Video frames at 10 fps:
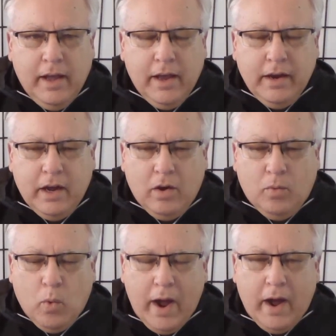And
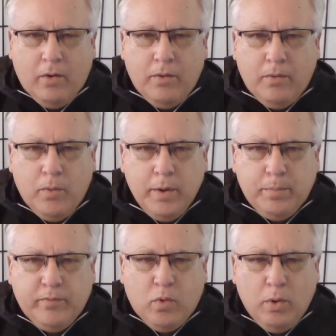wow, what a
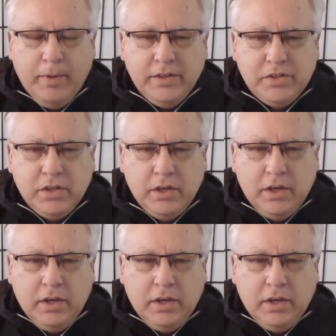performance.